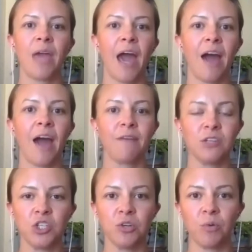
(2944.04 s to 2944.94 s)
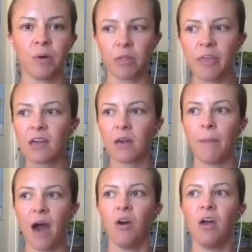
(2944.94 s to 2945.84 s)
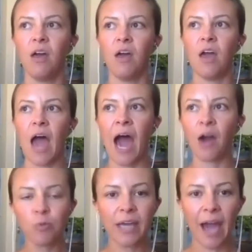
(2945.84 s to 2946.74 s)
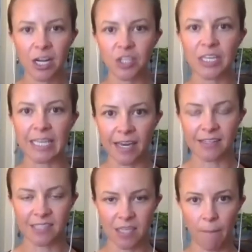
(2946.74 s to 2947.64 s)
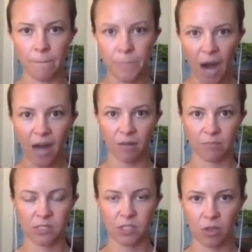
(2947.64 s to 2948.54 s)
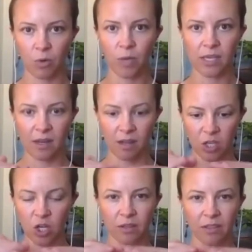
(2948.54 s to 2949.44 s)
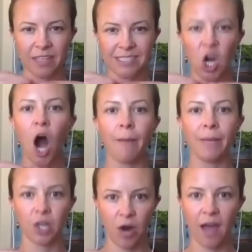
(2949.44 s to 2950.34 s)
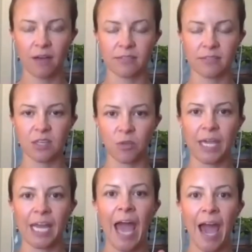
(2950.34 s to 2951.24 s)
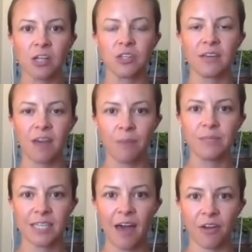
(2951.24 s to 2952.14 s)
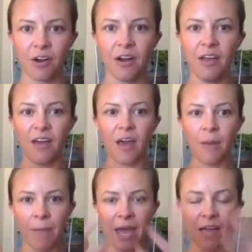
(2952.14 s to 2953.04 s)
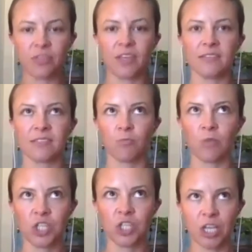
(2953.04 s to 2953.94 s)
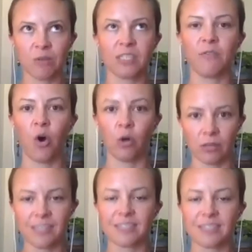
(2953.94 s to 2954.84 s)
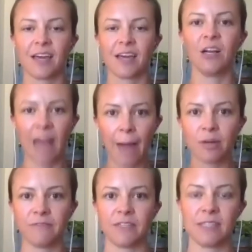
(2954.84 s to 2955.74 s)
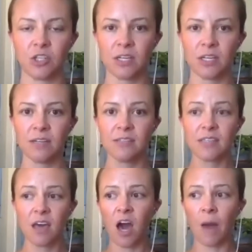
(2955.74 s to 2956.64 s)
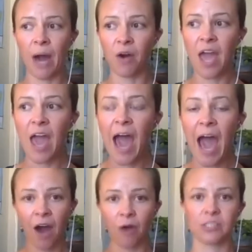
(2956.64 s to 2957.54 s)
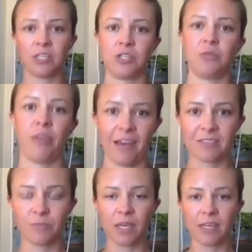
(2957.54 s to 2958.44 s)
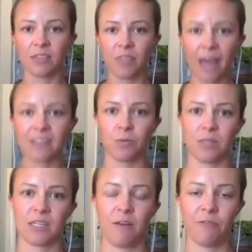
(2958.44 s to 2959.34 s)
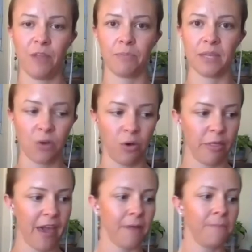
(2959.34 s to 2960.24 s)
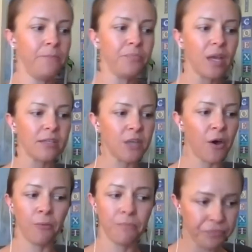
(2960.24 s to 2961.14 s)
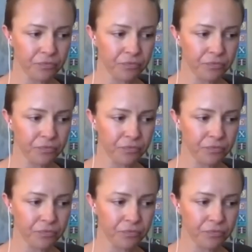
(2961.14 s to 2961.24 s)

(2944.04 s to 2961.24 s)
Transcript: have to do when we're thinking about how do we actually get to the bottom so that we can, you know, this common ground so that we can actually come together and make these regenerative, holistic, collaborative decisions about how to do things because that's what's going to flip this whole thing. So,